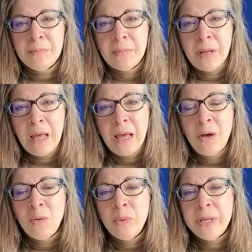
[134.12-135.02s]

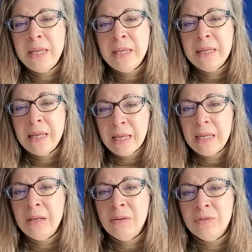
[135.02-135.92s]
how we
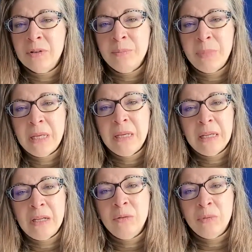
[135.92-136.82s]
gain from being
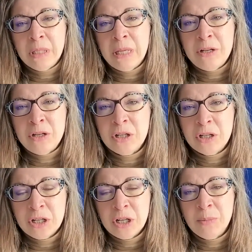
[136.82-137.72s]
in a
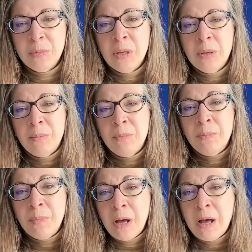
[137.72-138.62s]
relationship
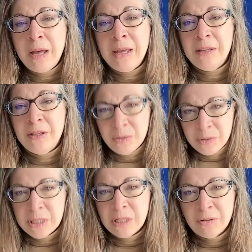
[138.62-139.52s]
by
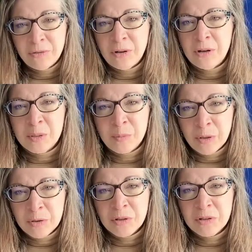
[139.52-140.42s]
using it for our
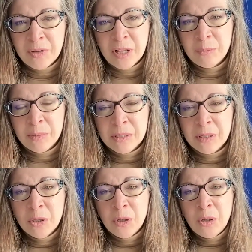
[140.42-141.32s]
spiritual development.
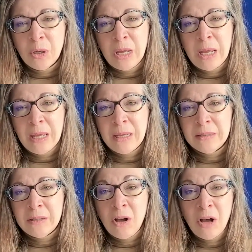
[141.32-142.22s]

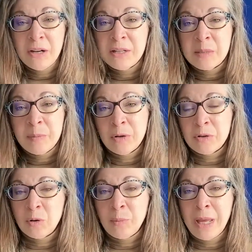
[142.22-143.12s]
And on a
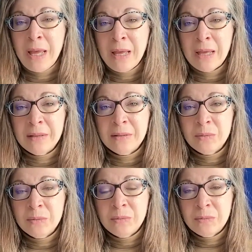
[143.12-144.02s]
spiritual path,
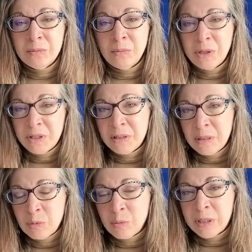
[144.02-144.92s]
one of the
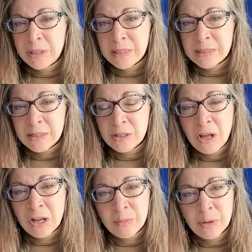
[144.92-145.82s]
number one things I
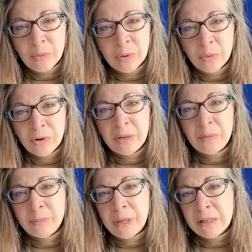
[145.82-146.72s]
talk about when working
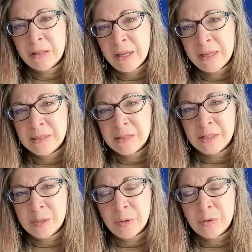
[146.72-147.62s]
with my clients
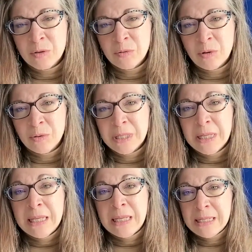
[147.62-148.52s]
on spiritual growth
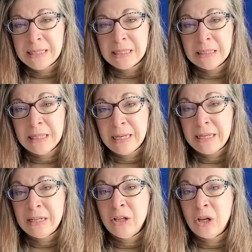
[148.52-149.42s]
is
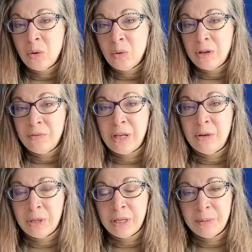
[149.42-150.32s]
letting go of
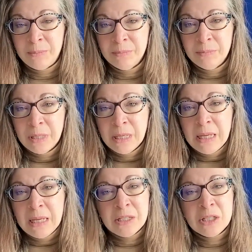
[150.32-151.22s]
outcome.
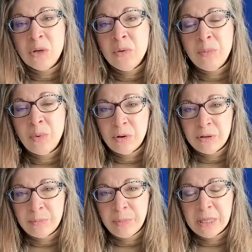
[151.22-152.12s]
It's so
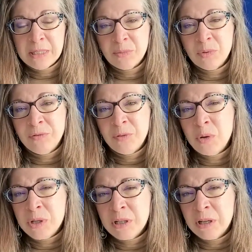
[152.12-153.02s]
important, because if we're
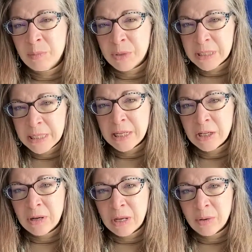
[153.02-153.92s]
focused on a
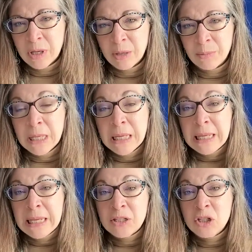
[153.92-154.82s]
particular outcome,
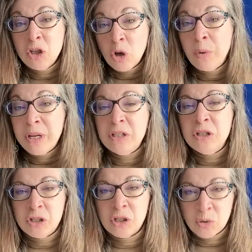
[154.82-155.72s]
it's going to
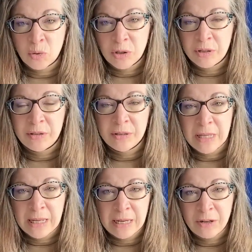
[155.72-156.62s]
distort
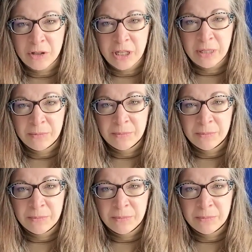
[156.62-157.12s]
that energy,